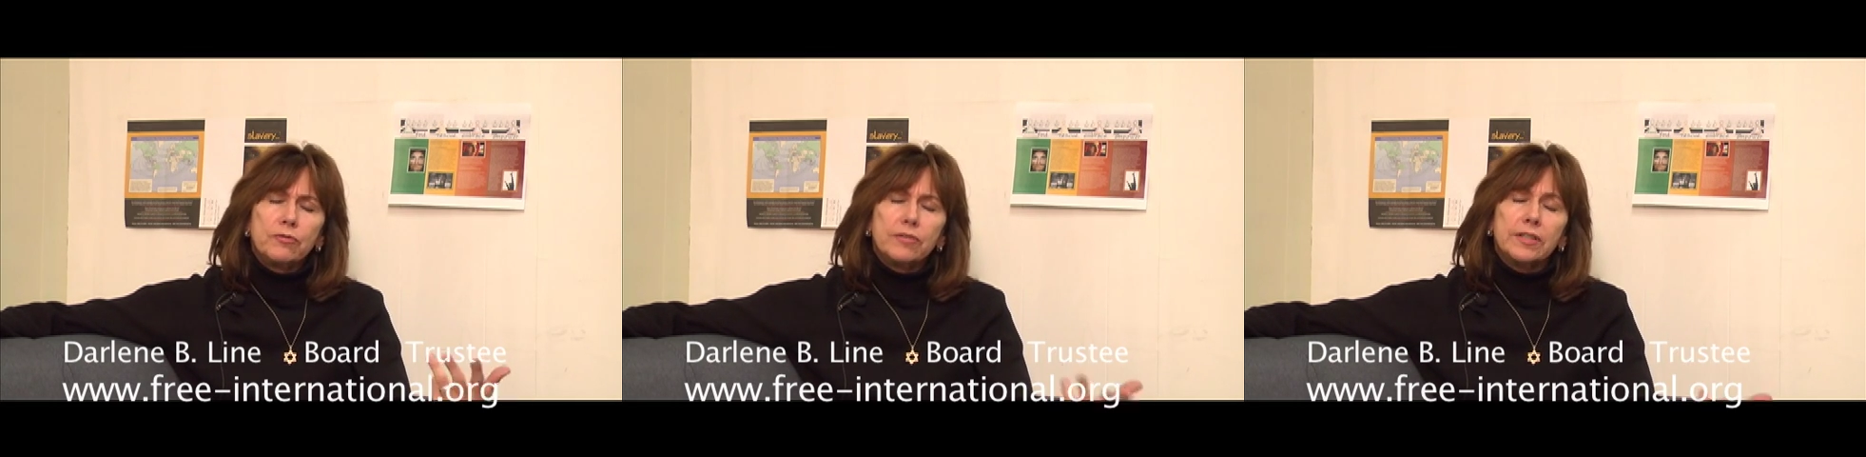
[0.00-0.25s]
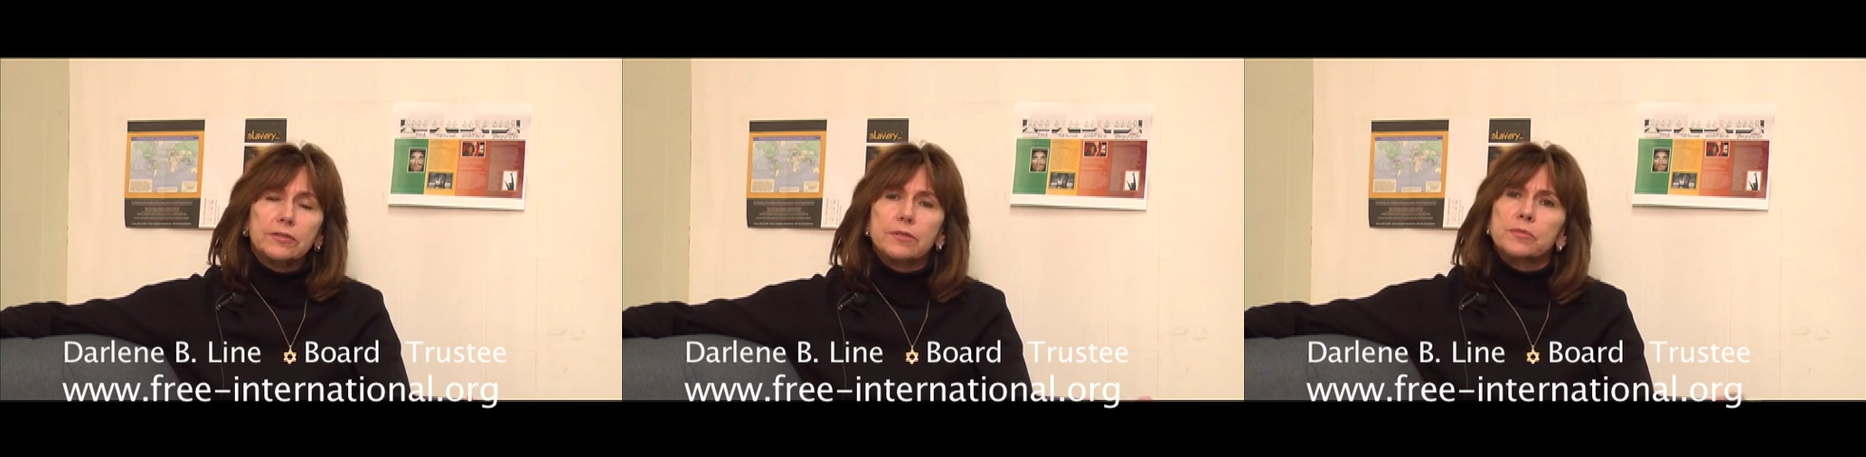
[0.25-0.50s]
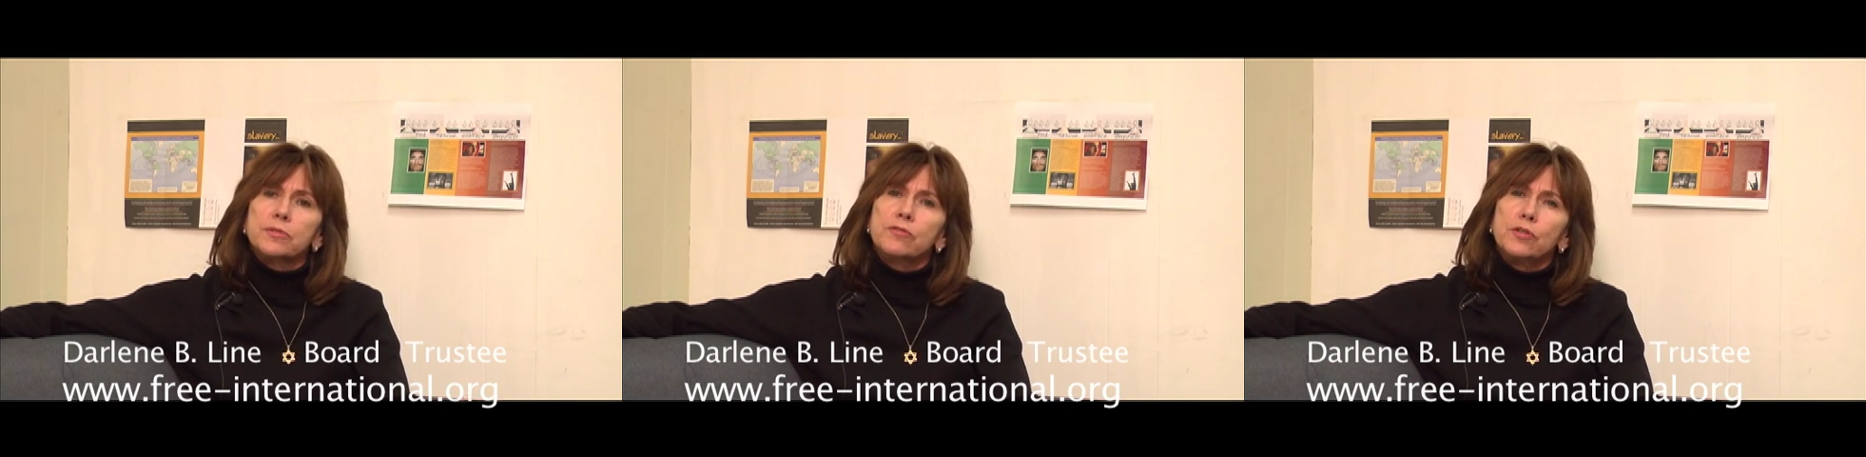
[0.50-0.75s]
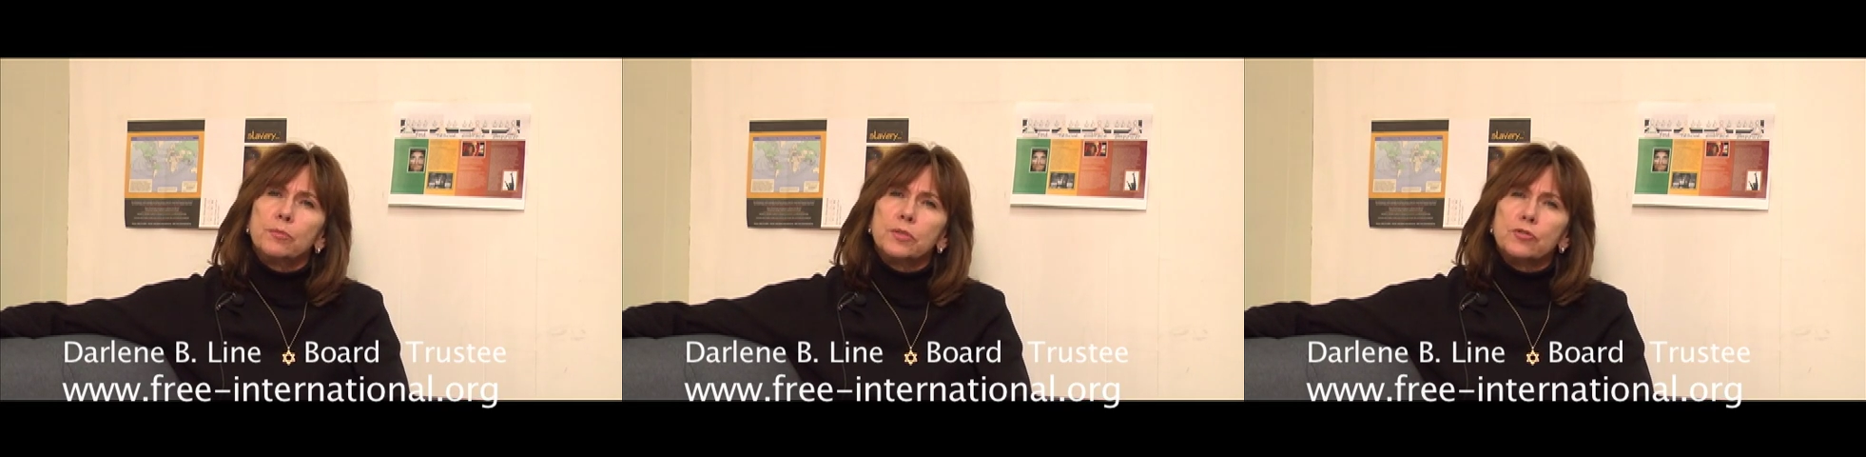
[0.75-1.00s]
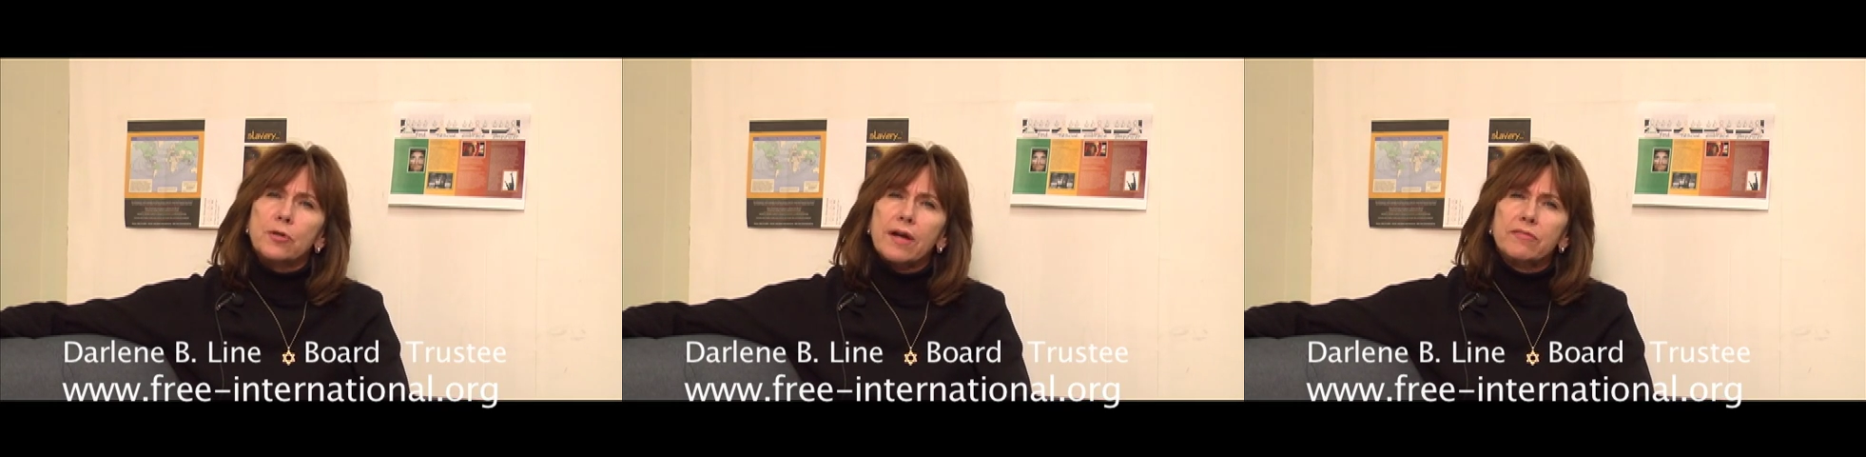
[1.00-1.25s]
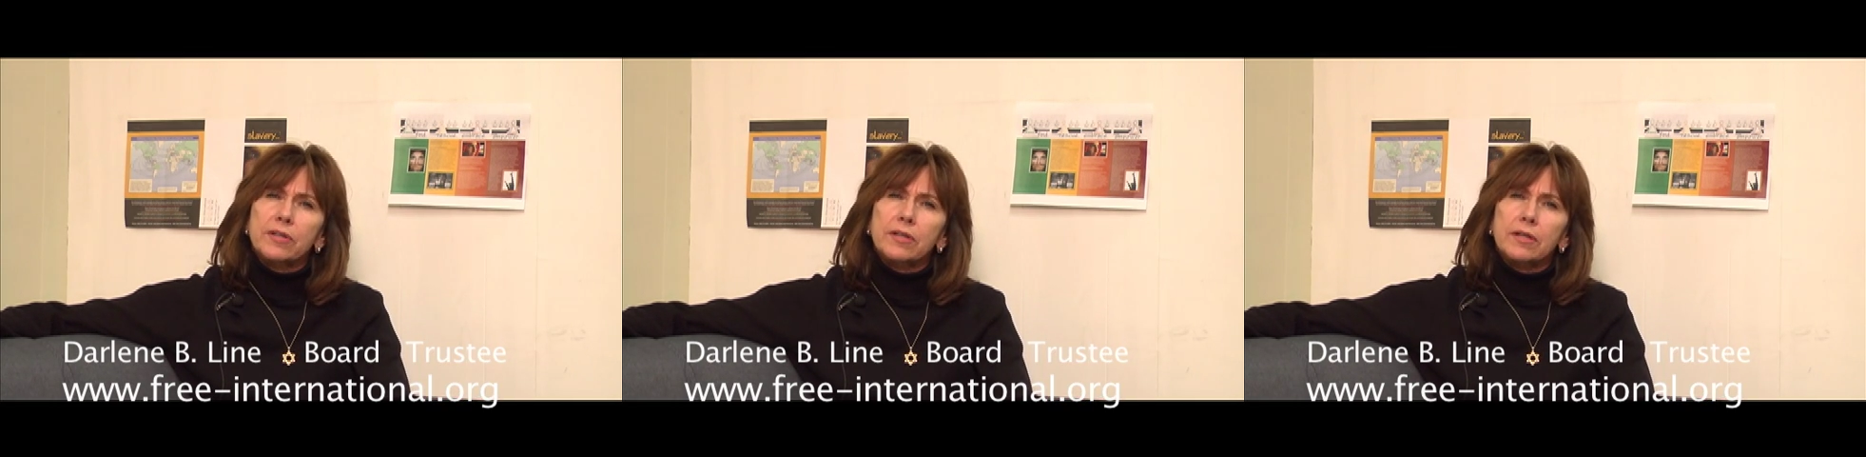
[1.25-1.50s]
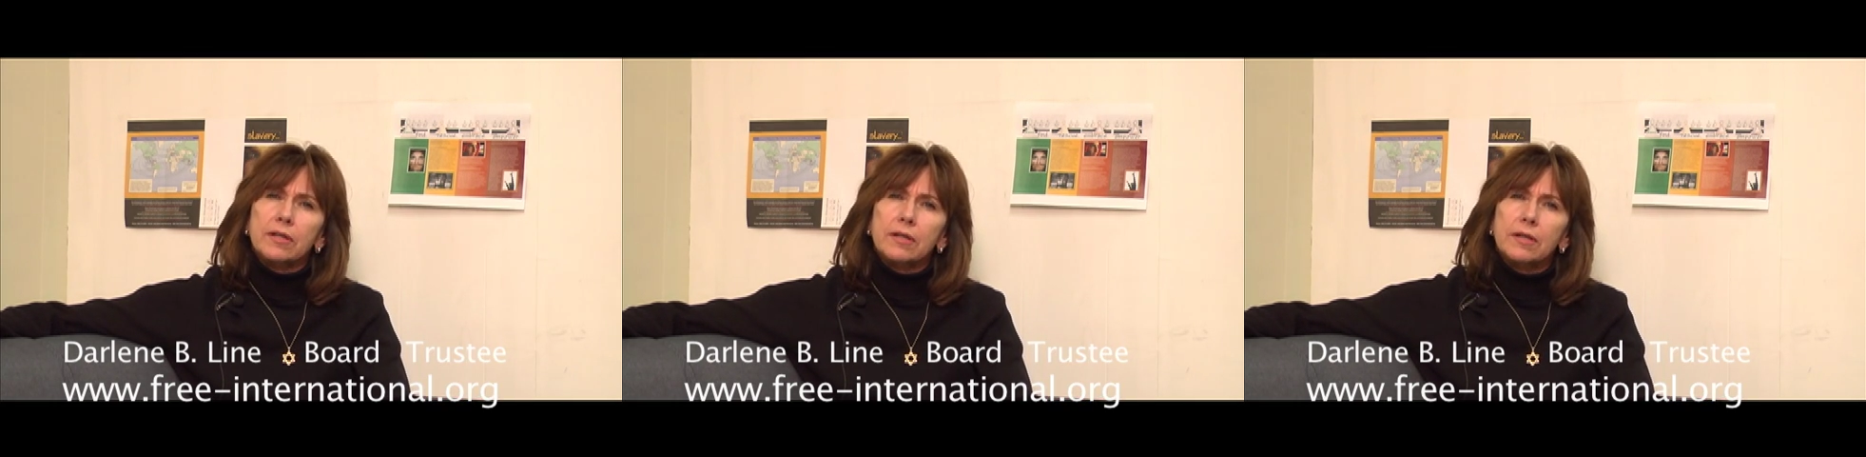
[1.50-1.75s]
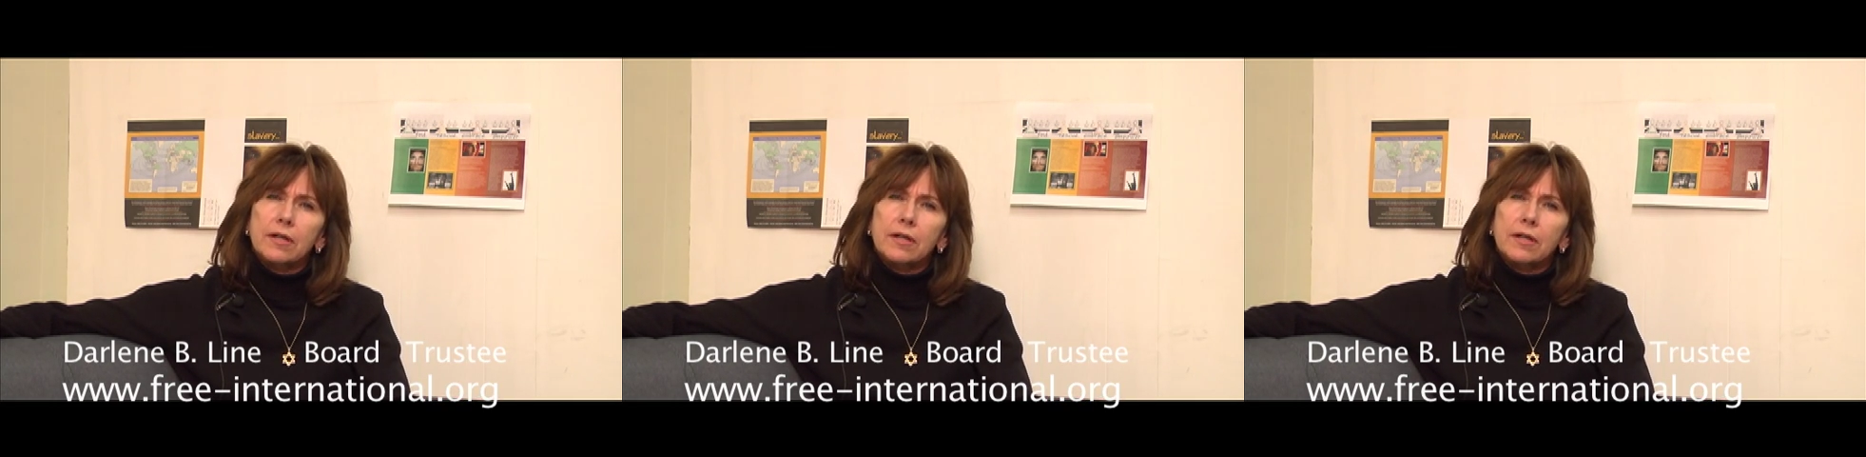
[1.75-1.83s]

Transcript: victims of human trafficking.